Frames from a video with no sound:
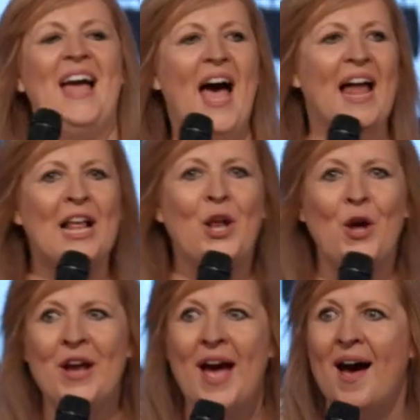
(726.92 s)

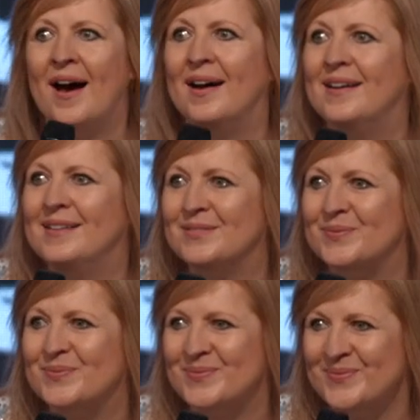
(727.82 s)
Hallelujah!
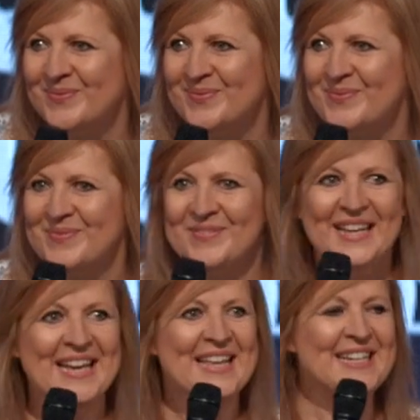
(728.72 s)

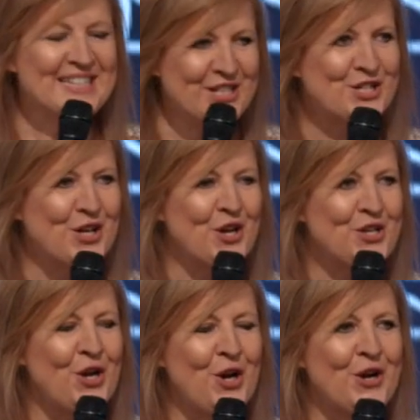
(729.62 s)
This is good
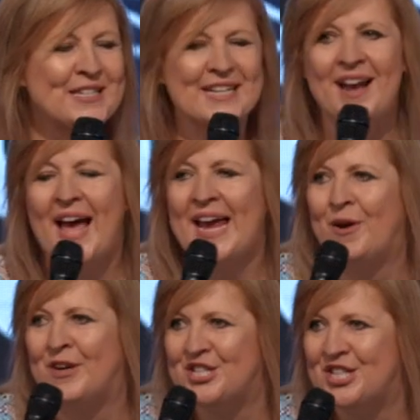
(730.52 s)
news. Can I
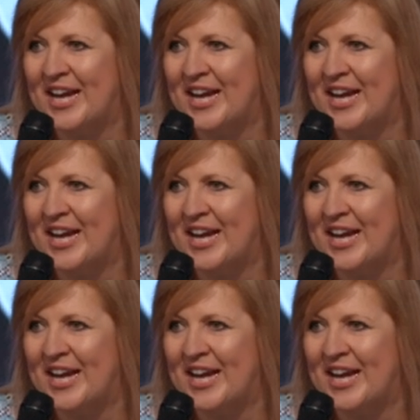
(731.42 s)
hear